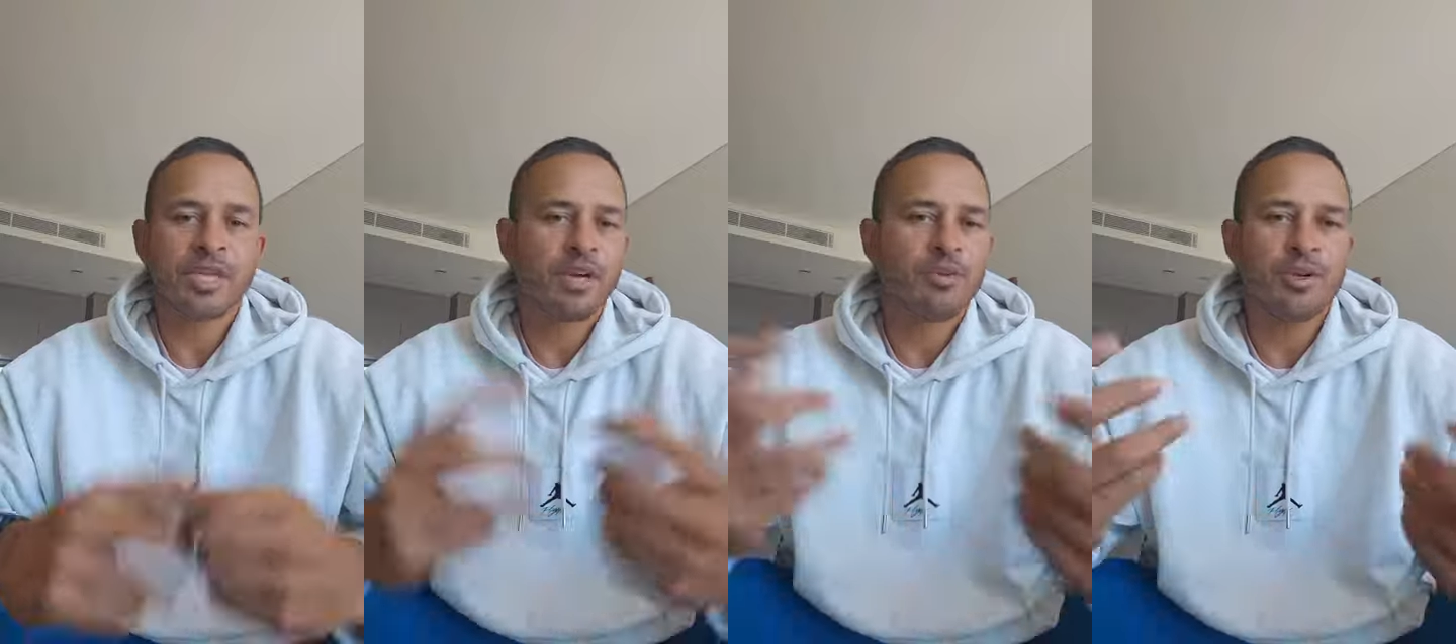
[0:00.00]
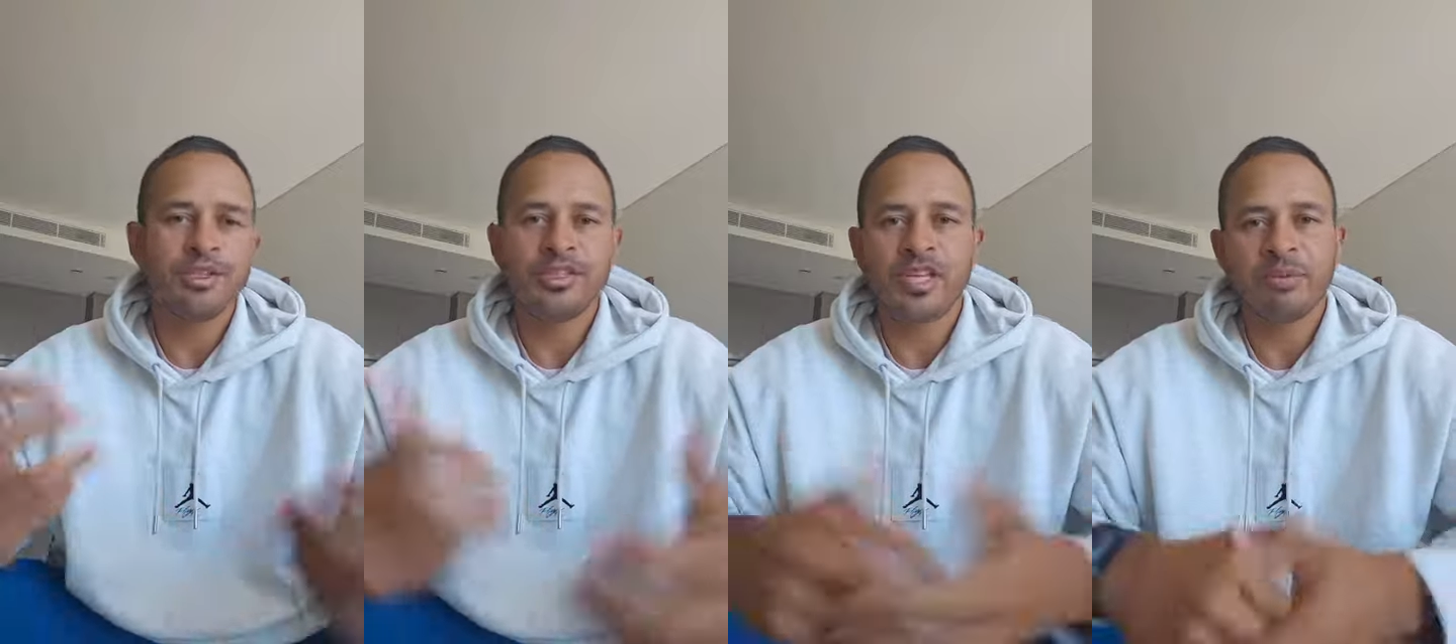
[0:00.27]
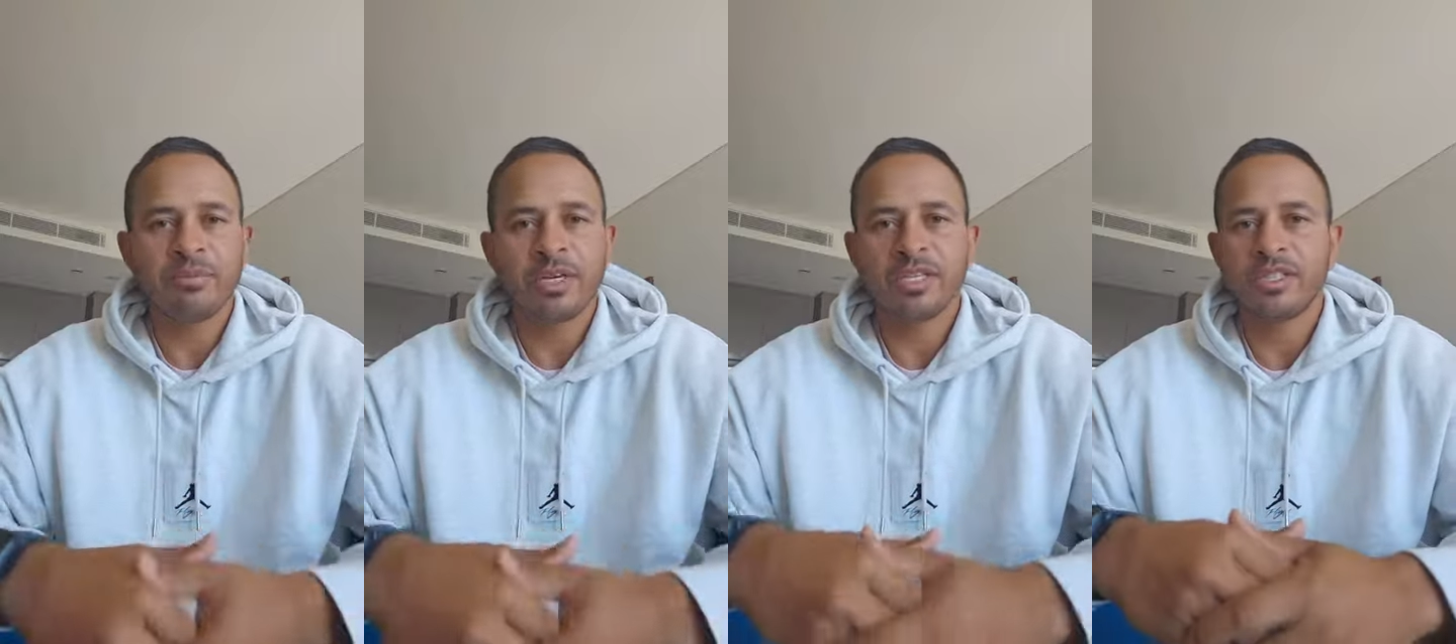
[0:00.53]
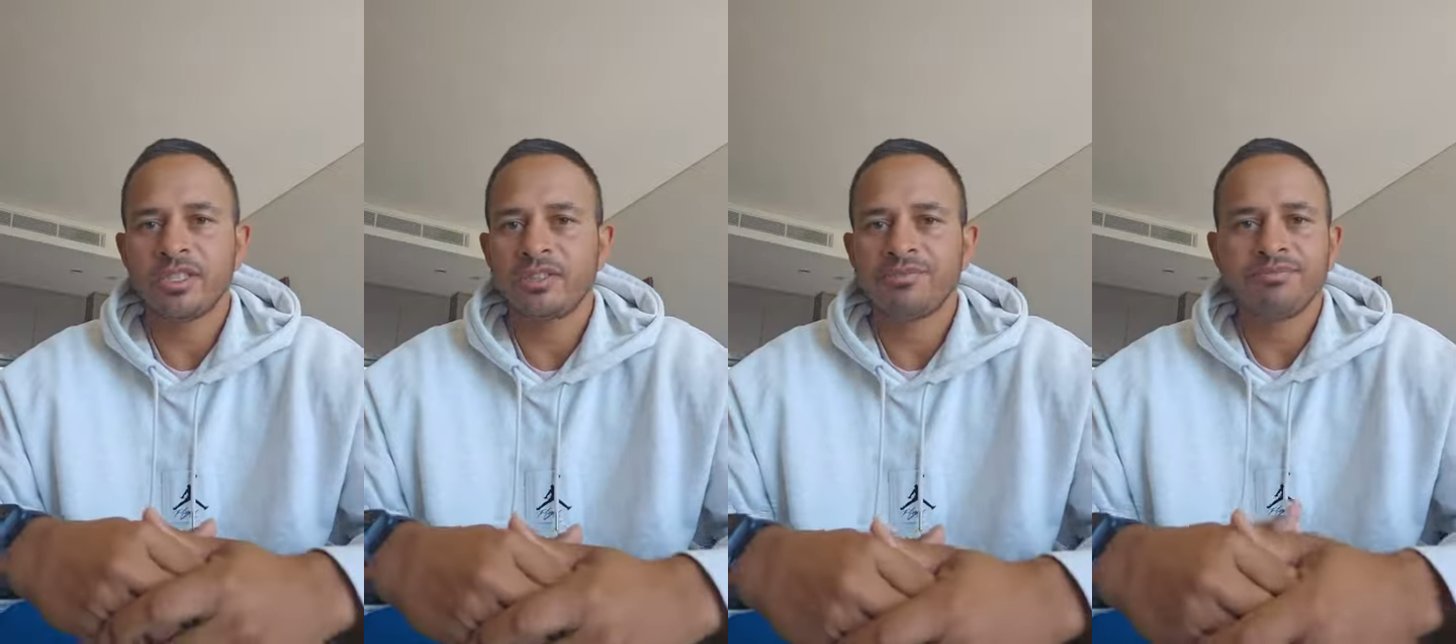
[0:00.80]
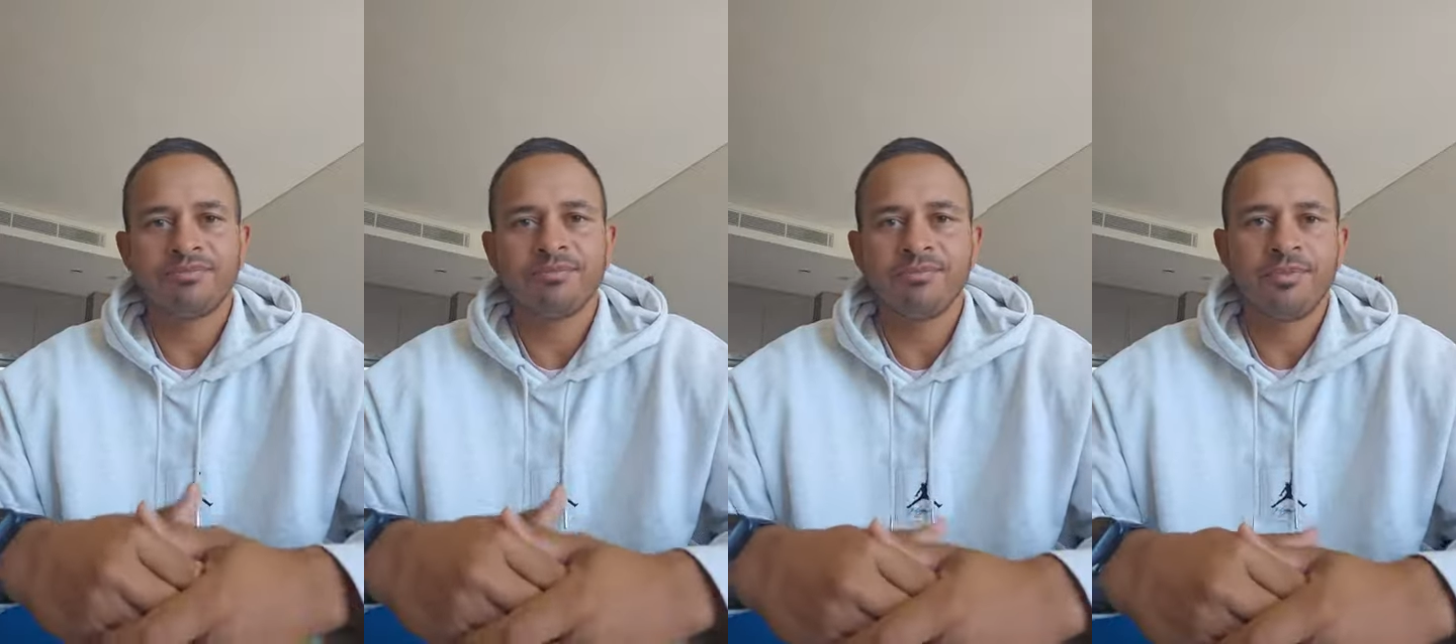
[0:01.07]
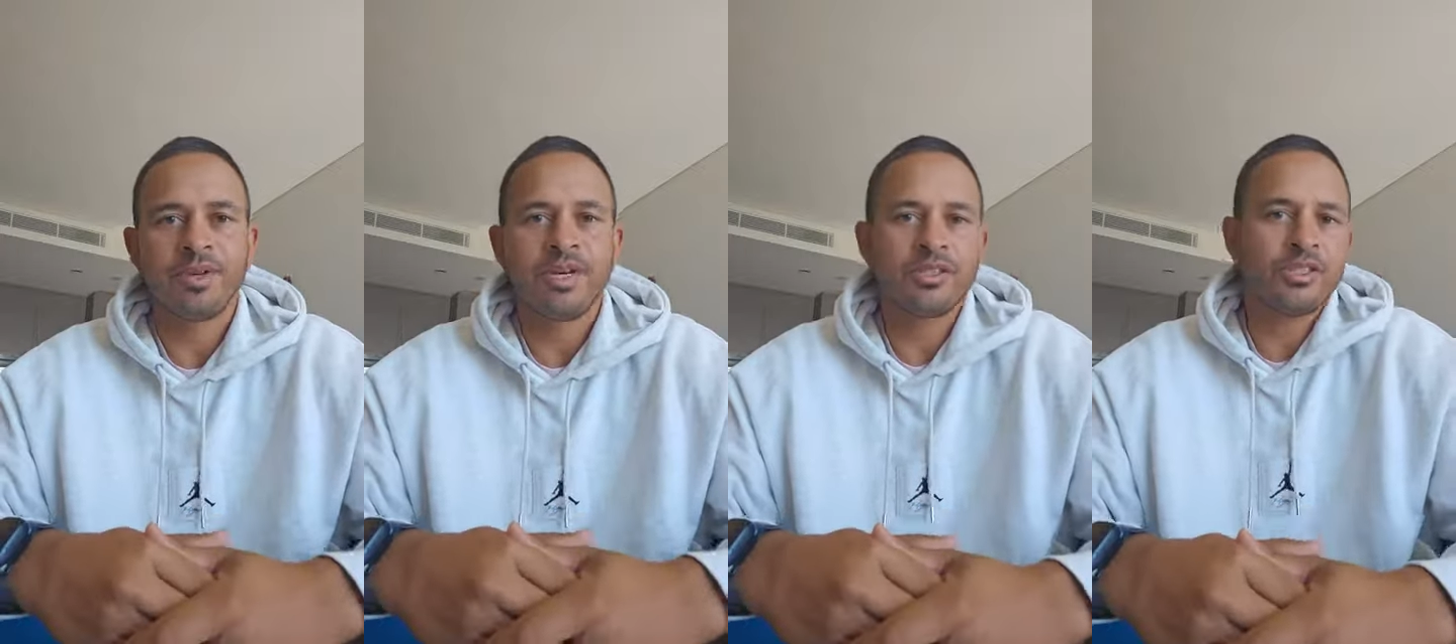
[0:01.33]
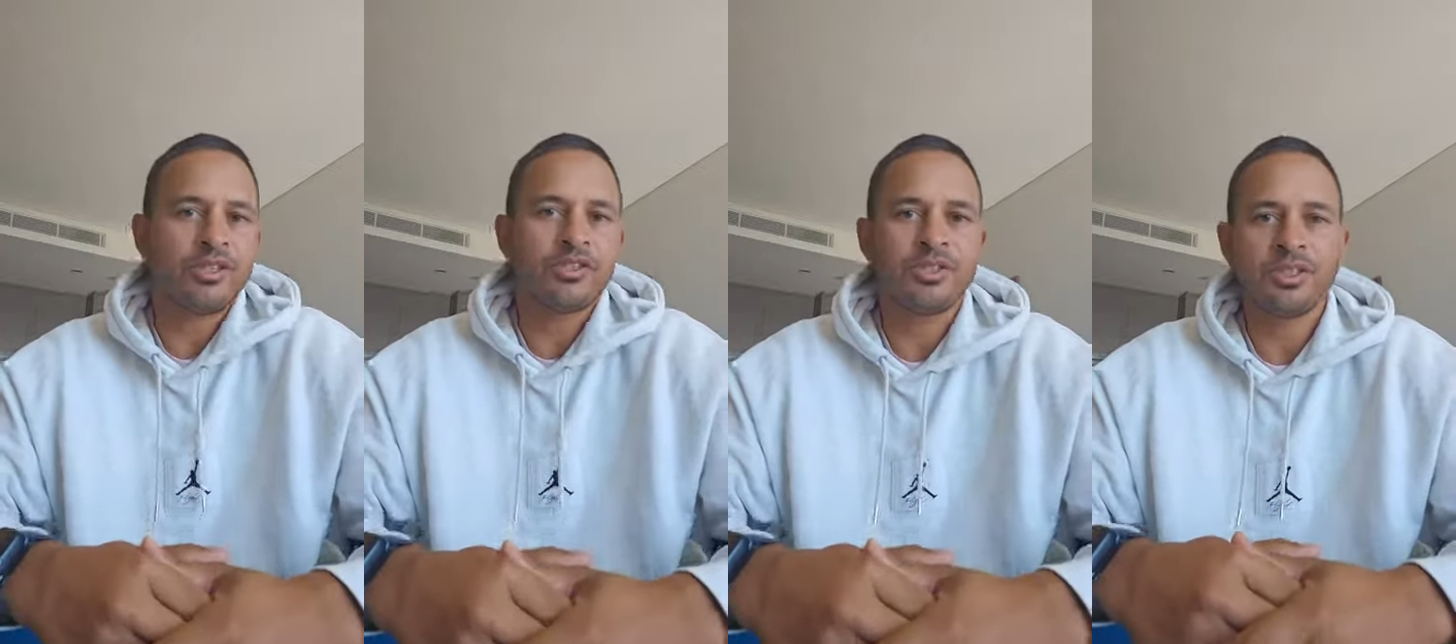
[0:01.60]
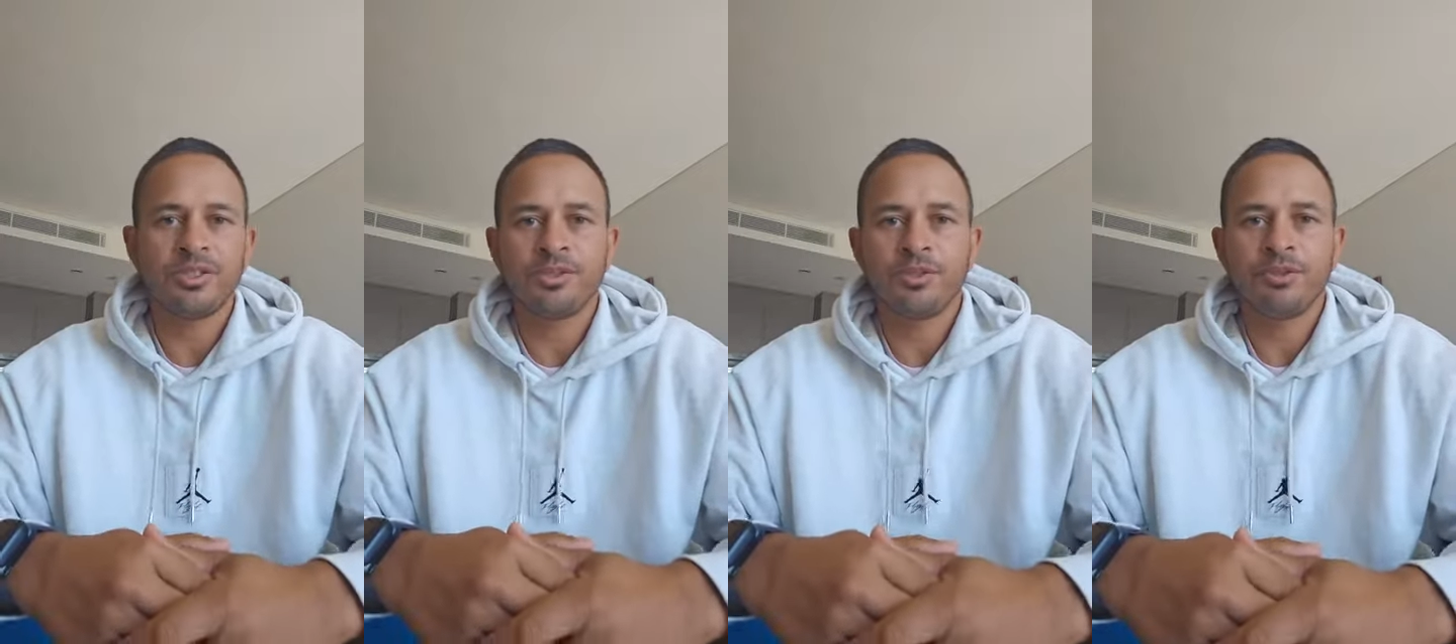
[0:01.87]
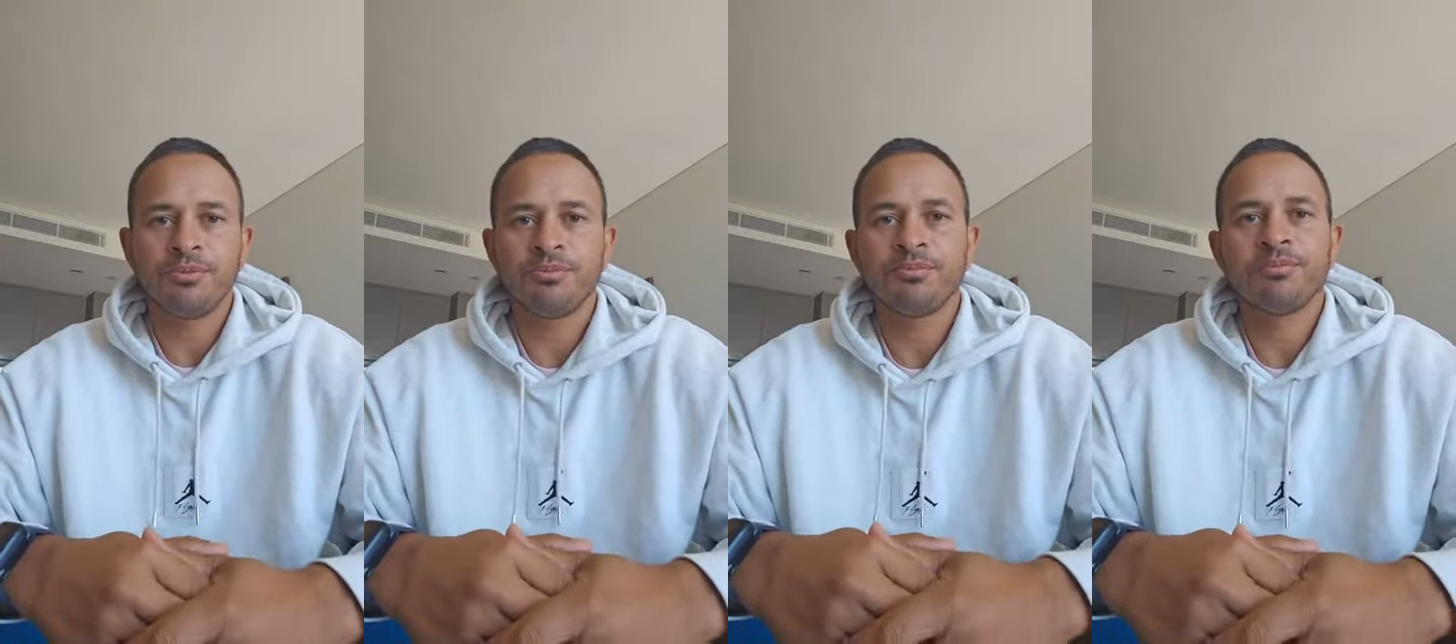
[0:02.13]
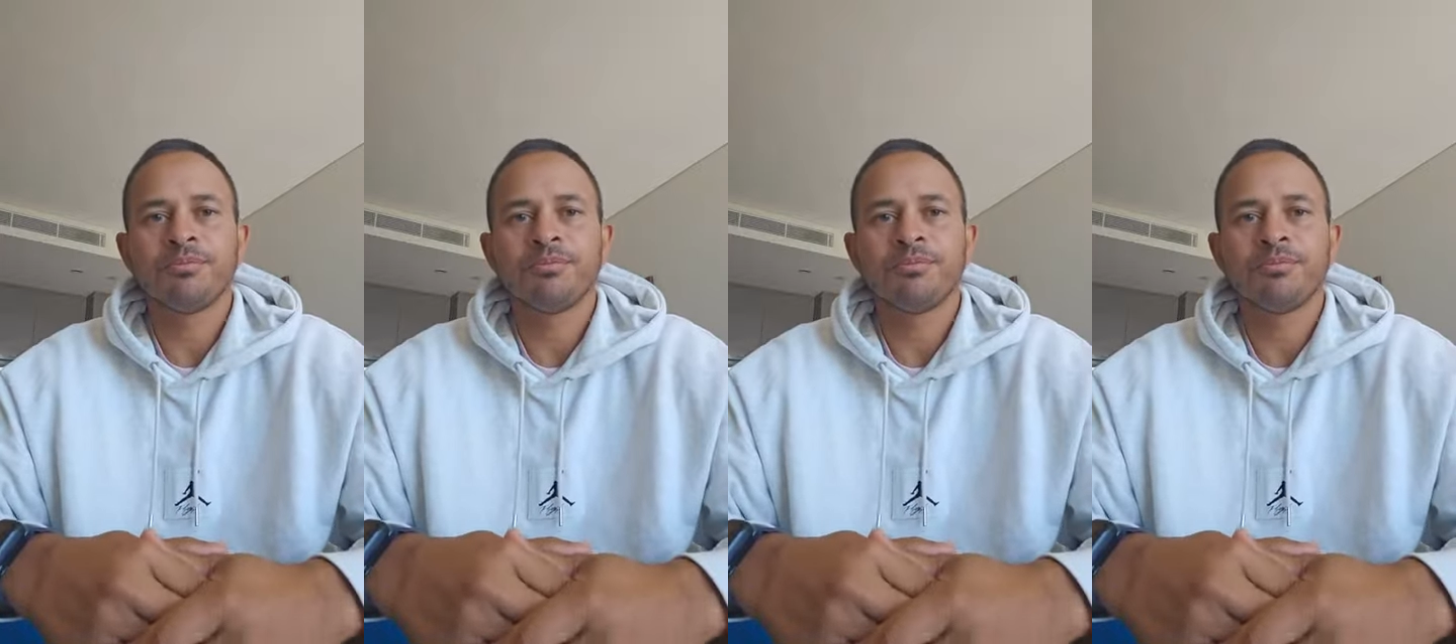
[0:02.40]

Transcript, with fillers: I won't say much. I don't need to.